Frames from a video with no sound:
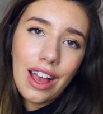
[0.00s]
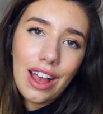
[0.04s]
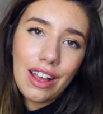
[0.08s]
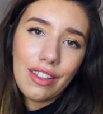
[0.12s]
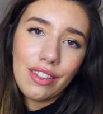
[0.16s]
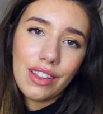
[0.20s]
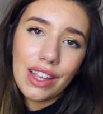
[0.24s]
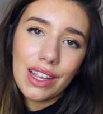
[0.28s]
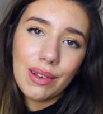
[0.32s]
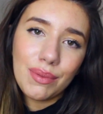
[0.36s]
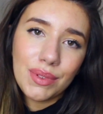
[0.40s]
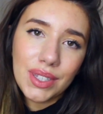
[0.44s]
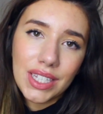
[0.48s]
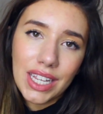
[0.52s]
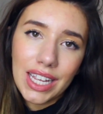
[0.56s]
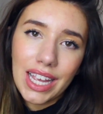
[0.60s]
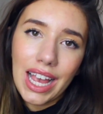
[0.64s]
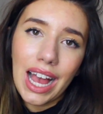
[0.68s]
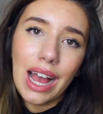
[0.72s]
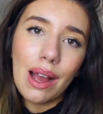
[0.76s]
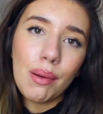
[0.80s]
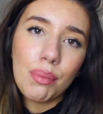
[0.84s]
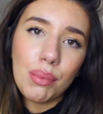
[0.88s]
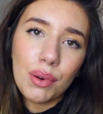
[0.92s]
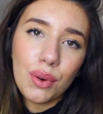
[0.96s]
And it was in
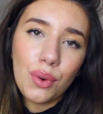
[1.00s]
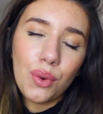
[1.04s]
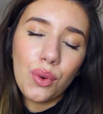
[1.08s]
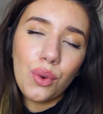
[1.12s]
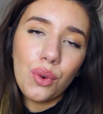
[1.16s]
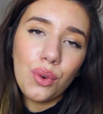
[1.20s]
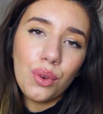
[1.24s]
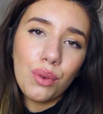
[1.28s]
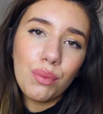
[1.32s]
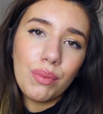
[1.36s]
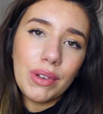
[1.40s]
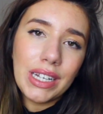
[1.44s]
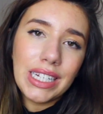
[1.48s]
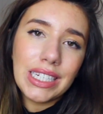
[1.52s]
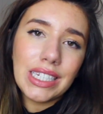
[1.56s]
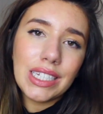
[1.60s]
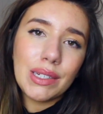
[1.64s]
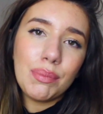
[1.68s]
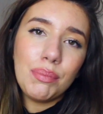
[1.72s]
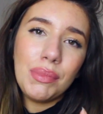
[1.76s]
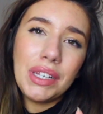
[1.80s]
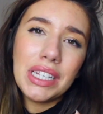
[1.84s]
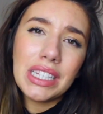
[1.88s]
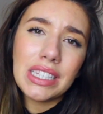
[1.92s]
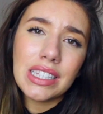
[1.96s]
Capricorn,
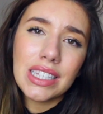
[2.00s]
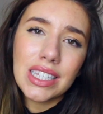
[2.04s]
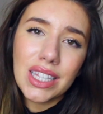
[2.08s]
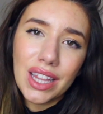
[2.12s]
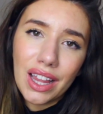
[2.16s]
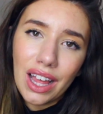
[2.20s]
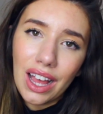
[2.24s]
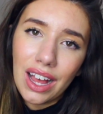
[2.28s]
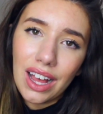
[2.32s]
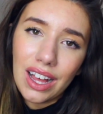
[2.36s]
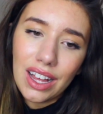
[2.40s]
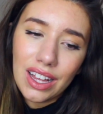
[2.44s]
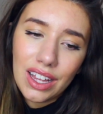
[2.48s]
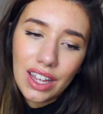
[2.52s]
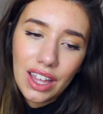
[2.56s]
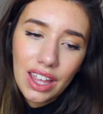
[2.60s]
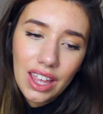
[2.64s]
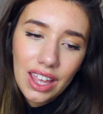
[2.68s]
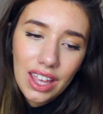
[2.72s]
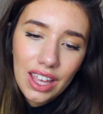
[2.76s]
which means that,